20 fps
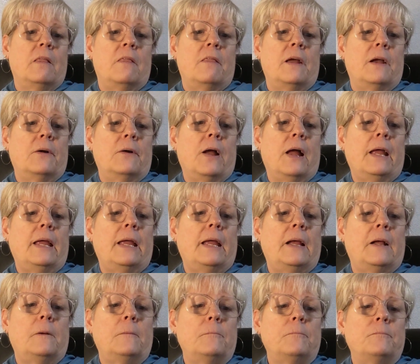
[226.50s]
There I
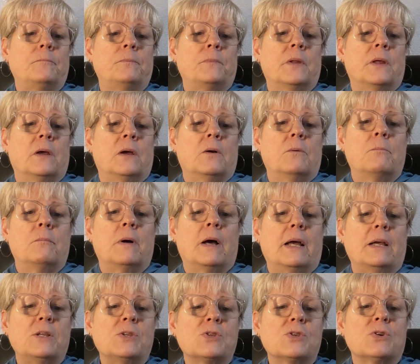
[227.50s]
am,
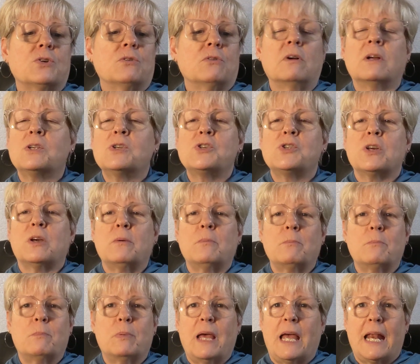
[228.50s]
my scrunched up
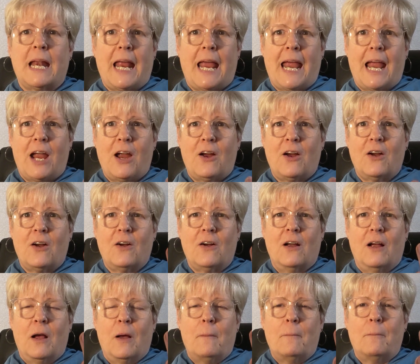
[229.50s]
bed hair,
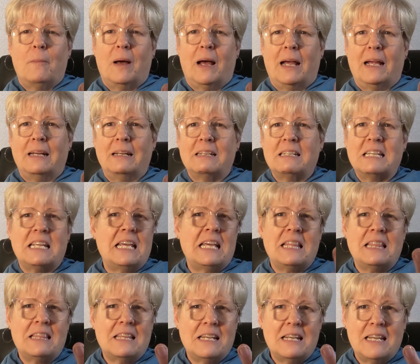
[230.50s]
my
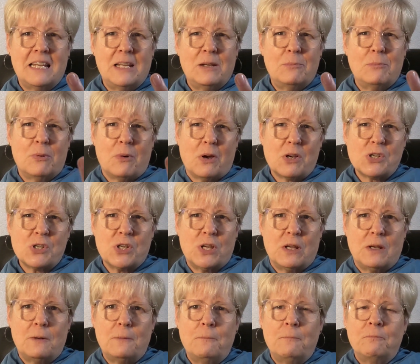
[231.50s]
teeth that need
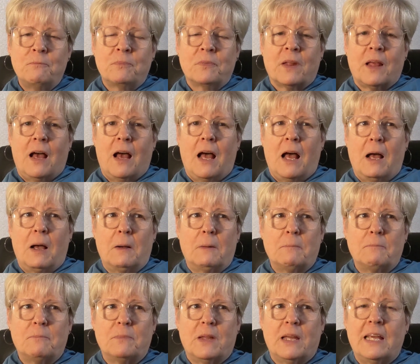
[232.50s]
brushing.
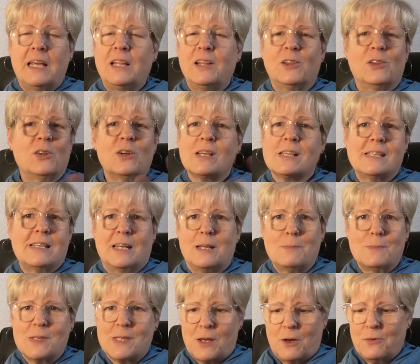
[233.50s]
He looks at
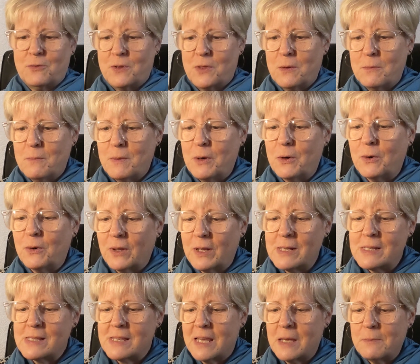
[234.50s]
himself in the mirror.
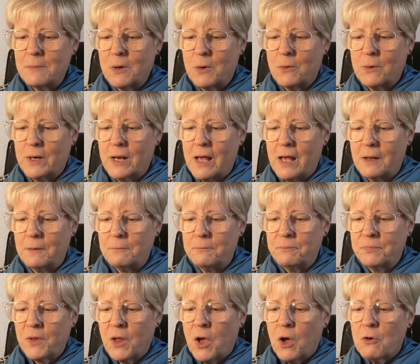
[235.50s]
Let's keep going on.
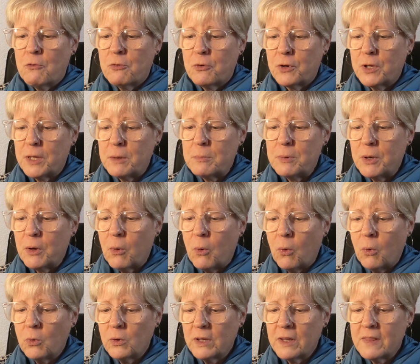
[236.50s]
For he
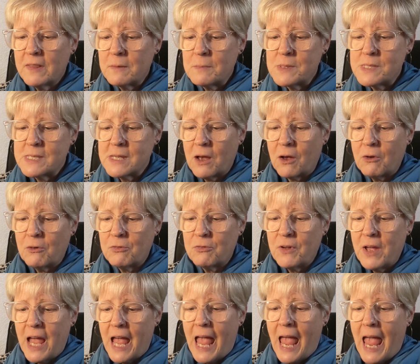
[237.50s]
beholdeth himself
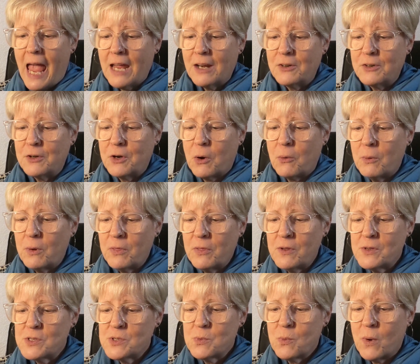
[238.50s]
and goeth
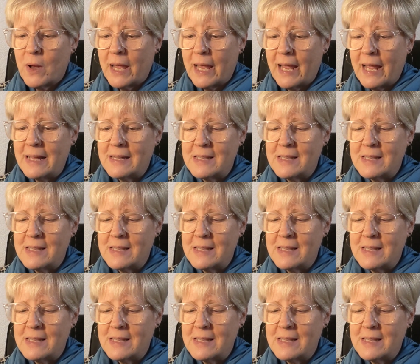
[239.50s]
his way